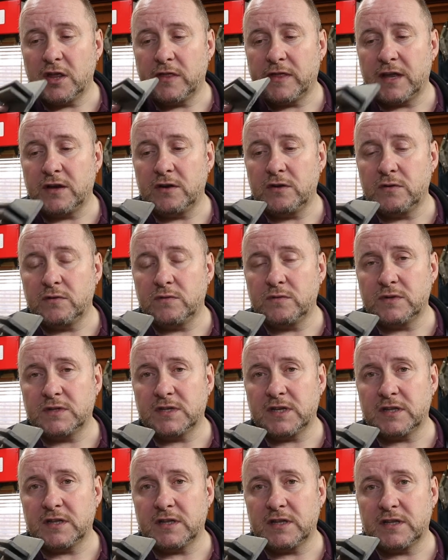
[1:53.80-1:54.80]
then you
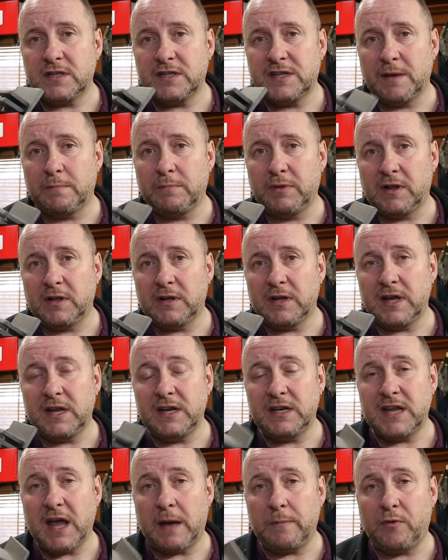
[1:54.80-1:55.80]
use double
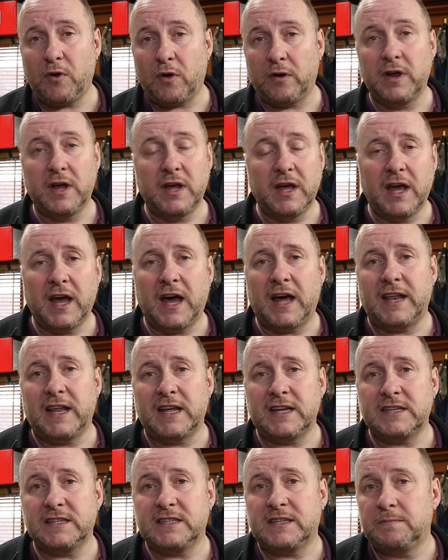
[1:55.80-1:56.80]
in Depron, and
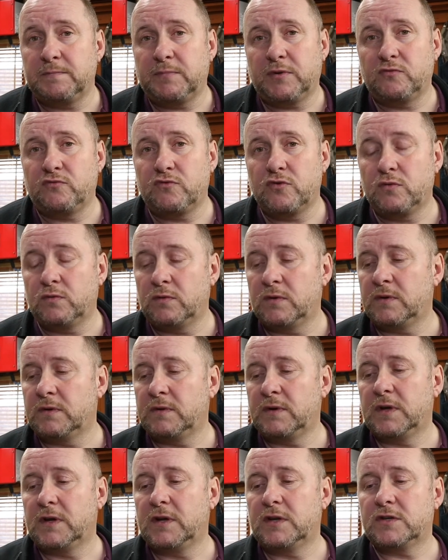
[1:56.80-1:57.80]
that's a simple rule.
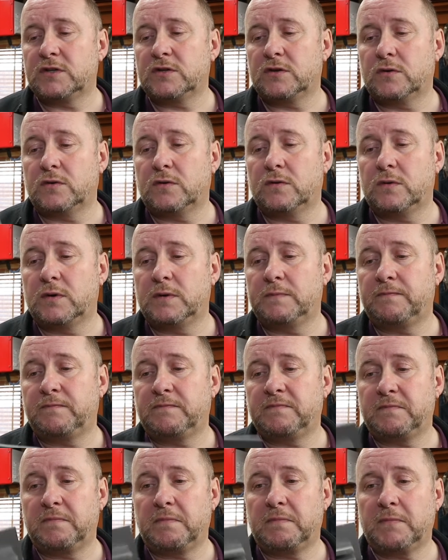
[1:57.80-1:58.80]
So
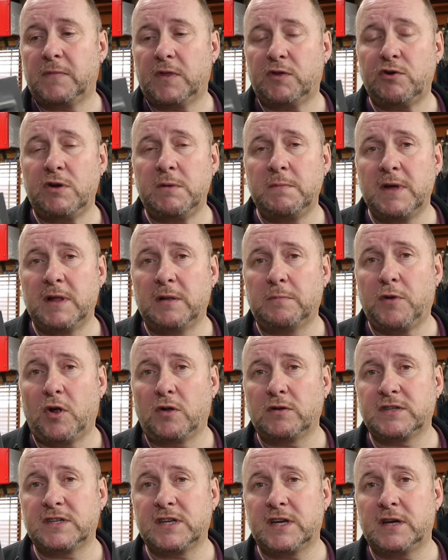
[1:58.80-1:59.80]
3mm
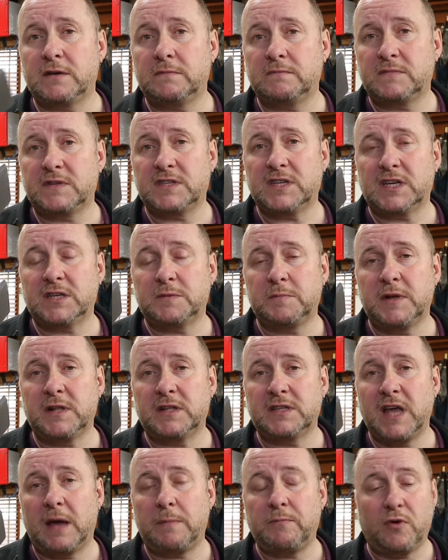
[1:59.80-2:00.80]
balsa,
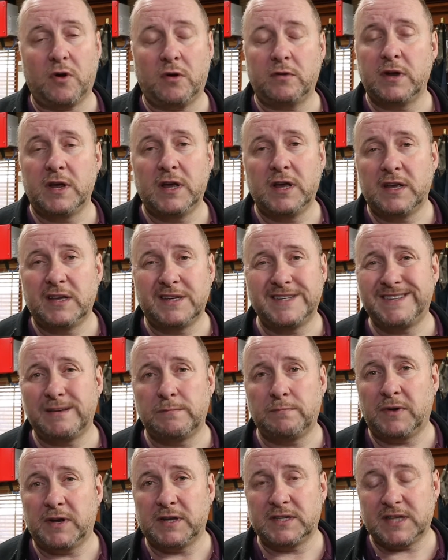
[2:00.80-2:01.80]
6mm Depron,
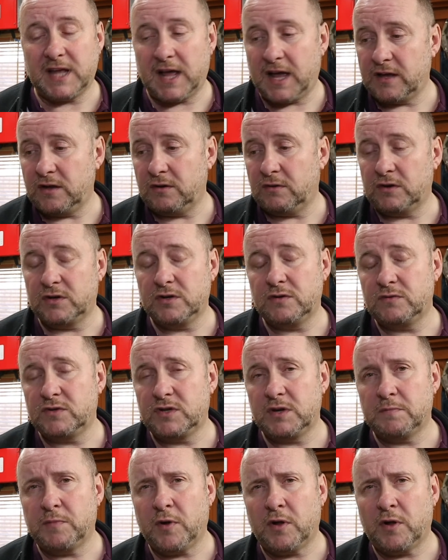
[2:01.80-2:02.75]
simple as that. You can use your